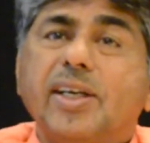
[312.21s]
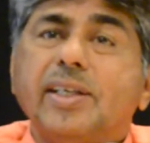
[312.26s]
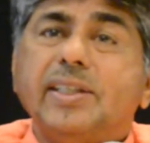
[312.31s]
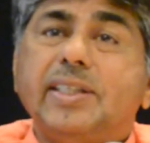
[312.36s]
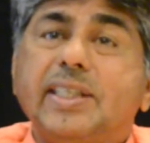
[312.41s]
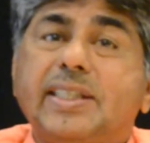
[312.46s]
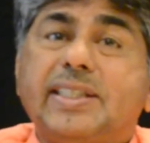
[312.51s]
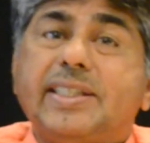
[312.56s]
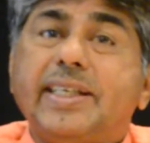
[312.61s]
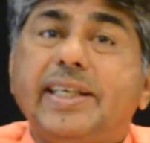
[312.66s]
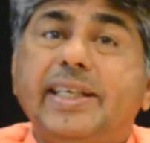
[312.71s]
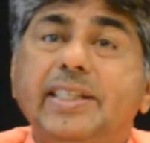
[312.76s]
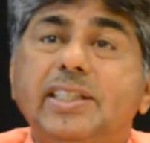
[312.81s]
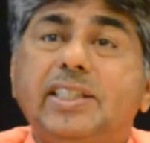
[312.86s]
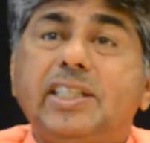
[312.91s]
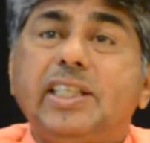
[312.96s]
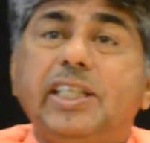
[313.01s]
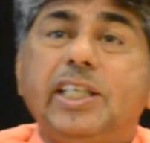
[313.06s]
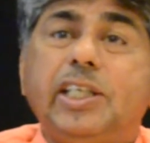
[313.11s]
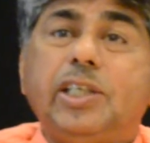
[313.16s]
The
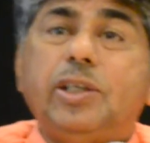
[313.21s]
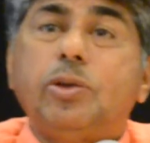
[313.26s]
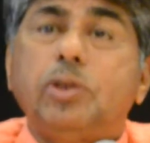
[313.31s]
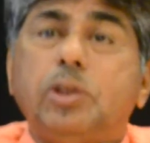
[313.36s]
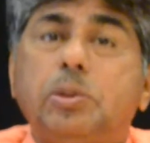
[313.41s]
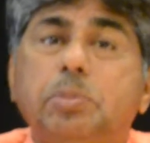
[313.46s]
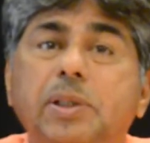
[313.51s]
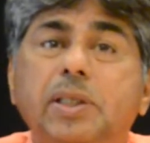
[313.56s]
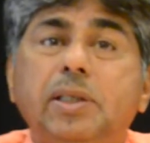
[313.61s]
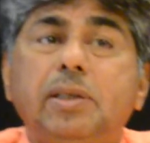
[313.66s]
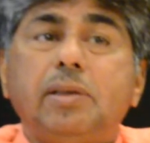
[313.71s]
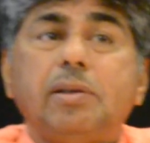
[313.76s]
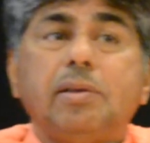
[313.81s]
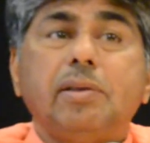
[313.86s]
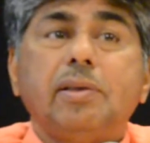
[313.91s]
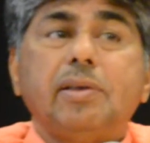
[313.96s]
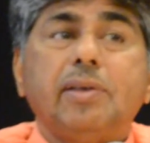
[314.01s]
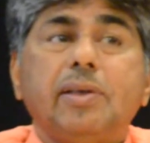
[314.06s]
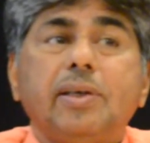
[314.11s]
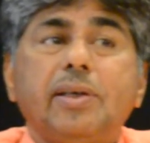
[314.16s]
change need not be
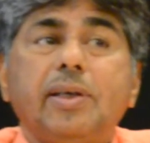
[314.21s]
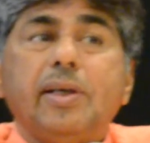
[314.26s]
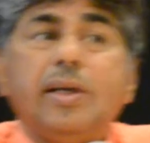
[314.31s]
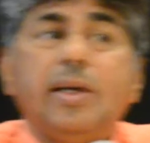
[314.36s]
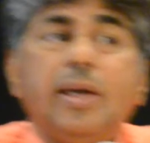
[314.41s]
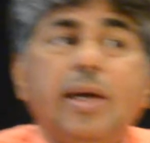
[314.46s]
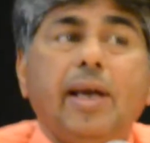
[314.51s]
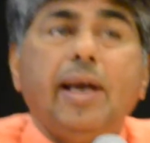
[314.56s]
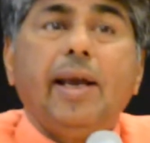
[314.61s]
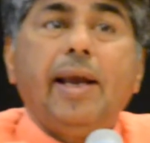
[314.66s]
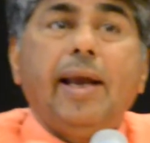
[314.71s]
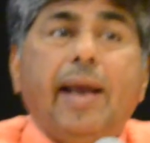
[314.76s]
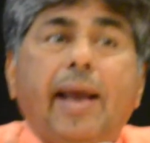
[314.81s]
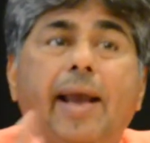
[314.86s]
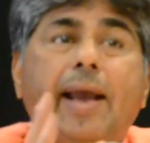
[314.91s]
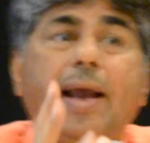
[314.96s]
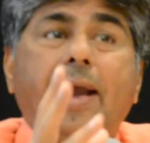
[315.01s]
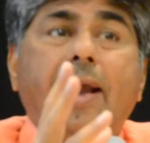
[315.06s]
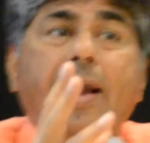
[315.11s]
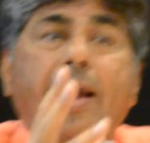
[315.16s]

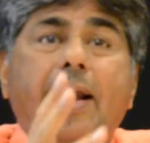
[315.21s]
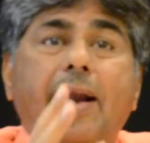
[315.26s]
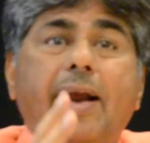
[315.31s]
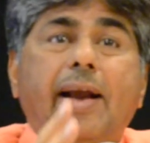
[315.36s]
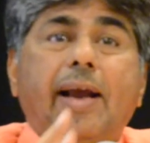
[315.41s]
a